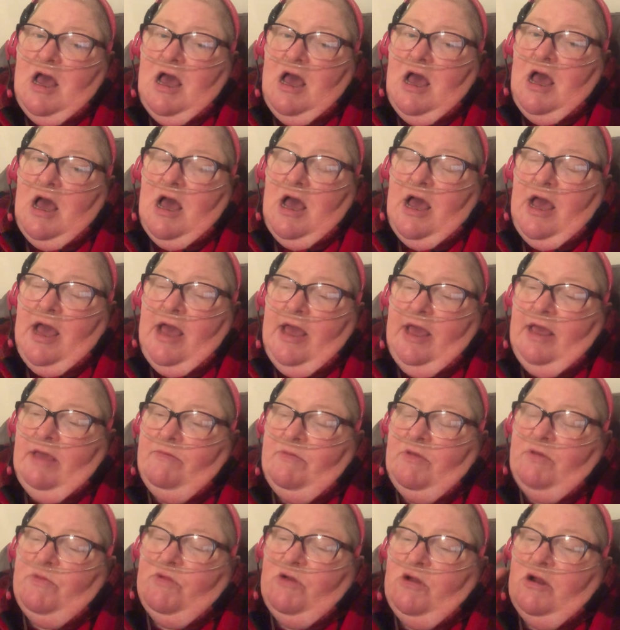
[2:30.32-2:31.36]
I
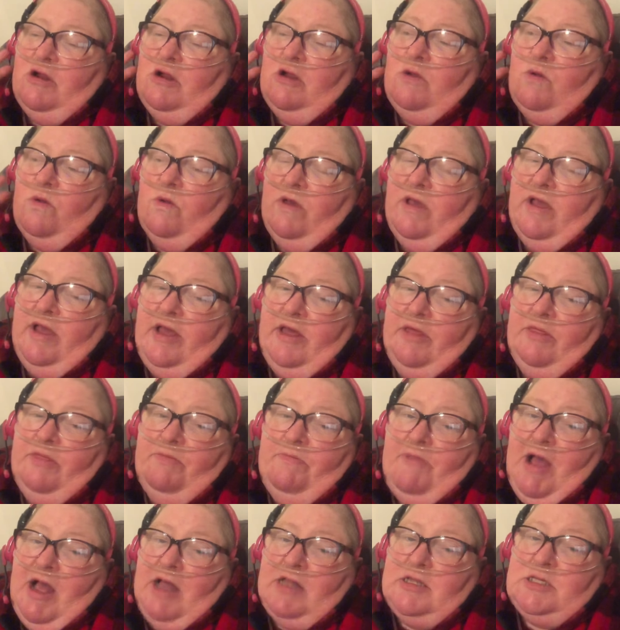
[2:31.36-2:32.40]
remember going
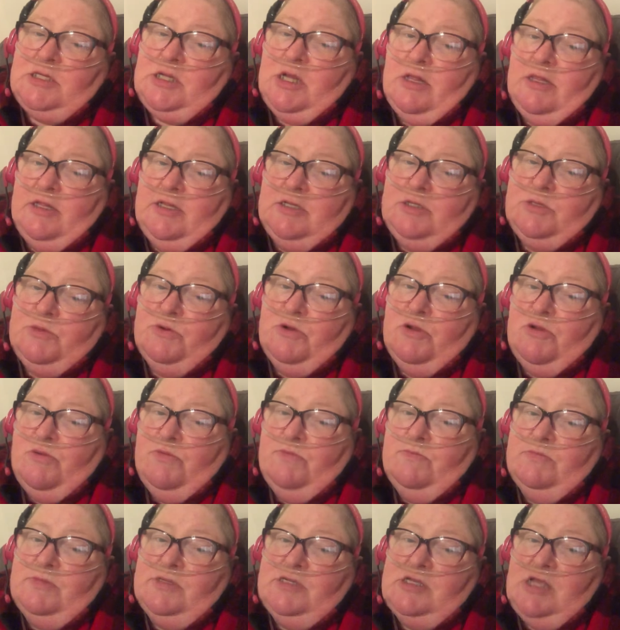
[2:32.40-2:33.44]
past all these
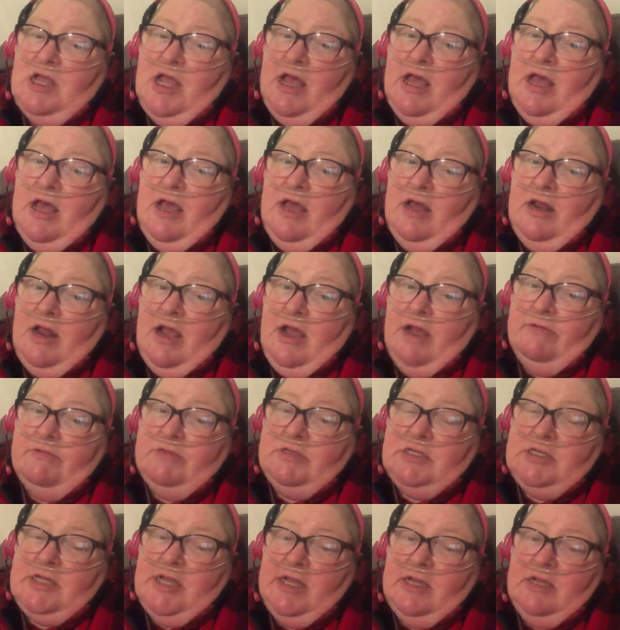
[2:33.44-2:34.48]
rooms, and I
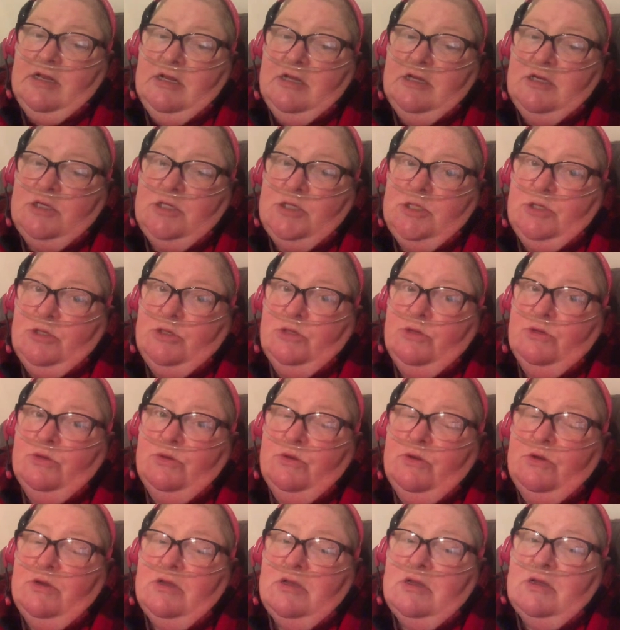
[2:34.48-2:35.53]
was taken
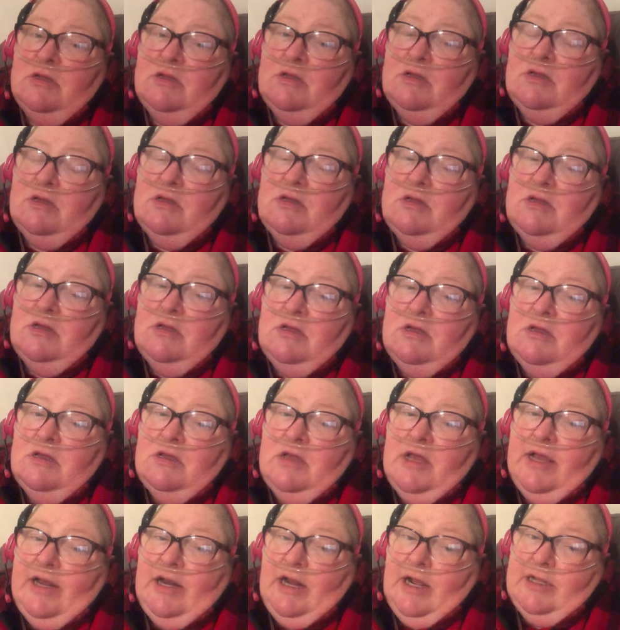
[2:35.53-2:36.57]
into
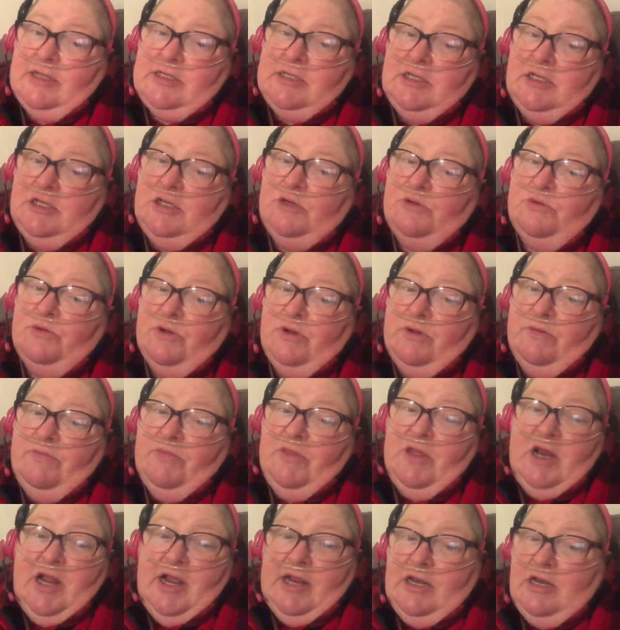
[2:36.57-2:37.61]
an ICU room
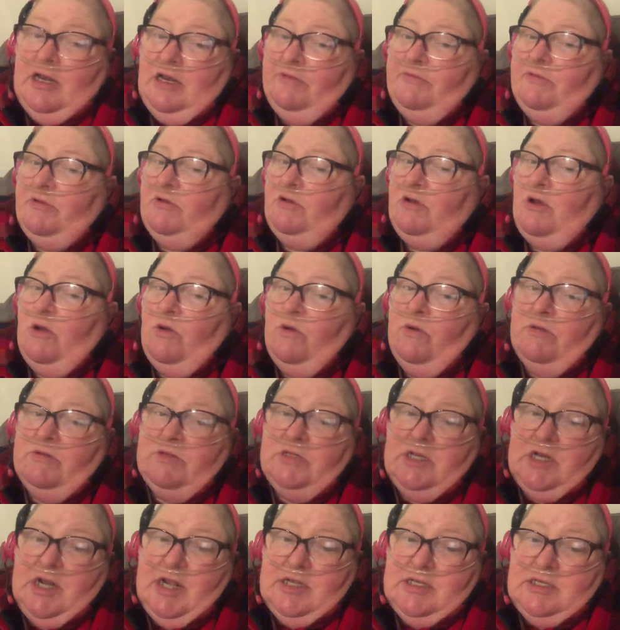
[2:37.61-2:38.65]
that I didn't even know it
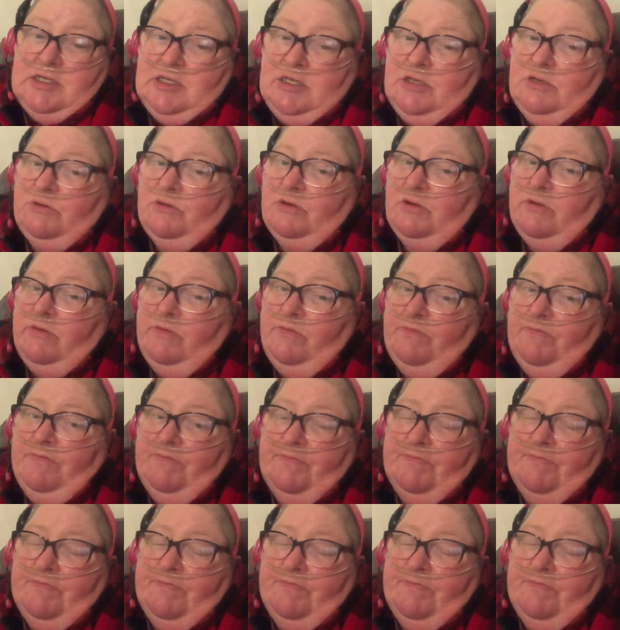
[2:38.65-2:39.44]
was an ICU room.